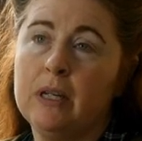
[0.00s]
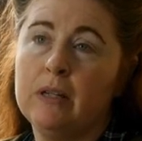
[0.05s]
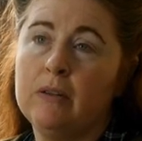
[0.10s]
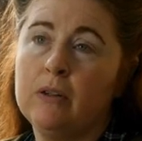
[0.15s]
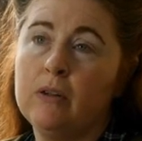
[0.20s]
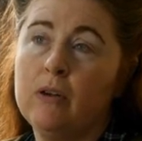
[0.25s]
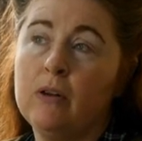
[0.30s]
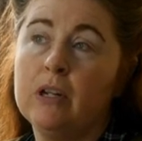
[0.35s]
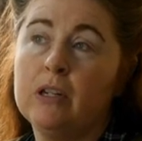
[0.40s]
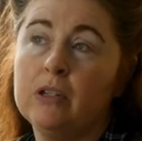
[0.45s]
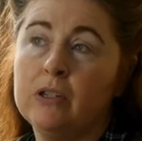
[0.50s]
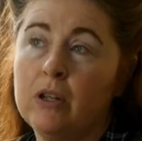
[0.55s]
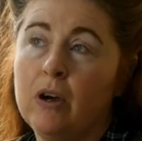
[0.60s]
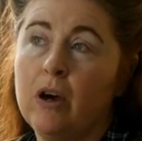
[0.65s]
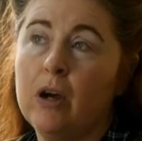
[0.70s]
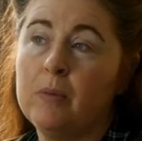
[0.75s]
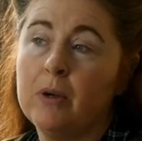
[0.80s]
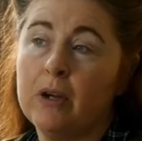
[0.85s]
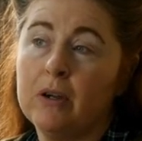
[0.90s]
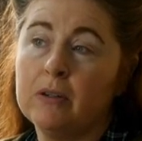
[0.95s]
in the knowledge that
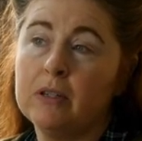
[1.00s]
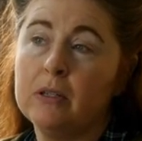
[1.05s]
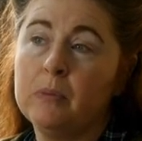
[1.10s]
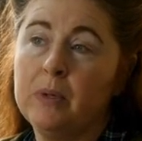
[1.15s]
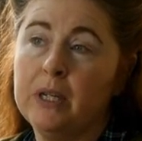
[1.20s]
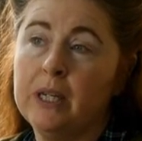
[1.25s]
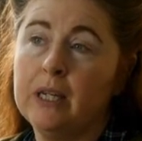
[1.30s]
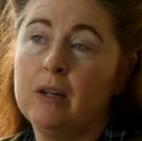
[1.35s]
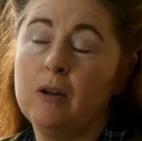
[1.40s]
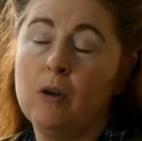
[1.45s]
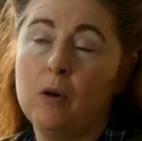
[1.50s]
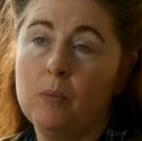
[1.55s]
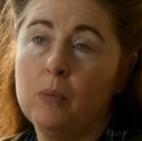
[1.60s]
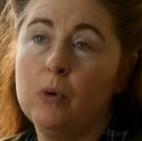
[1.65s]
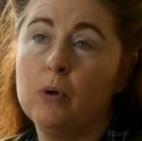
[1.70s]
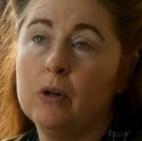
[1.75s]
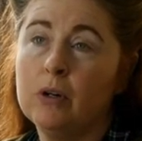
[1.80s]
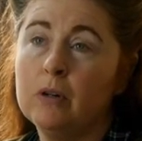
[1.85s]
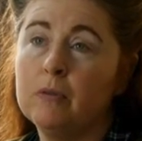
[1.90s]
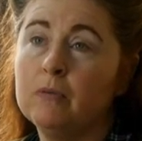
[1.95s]
I'm going to be a lot
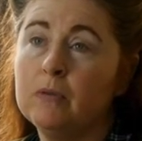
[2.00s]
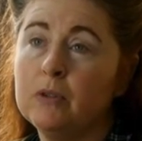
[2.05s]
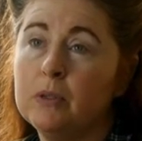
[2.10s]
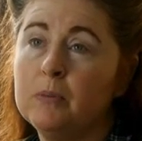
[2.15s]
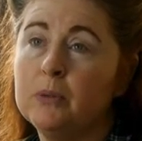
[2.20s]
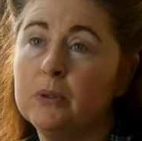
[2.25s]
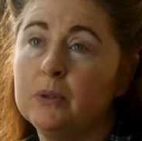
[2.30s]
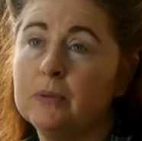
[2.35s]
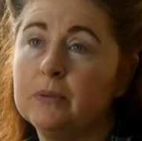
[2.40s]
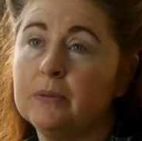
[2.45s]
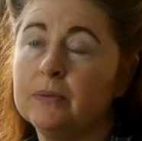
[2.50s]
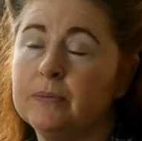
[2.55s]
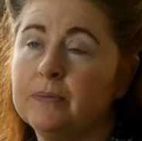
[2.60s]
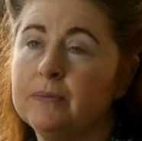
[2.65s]
more comfortable.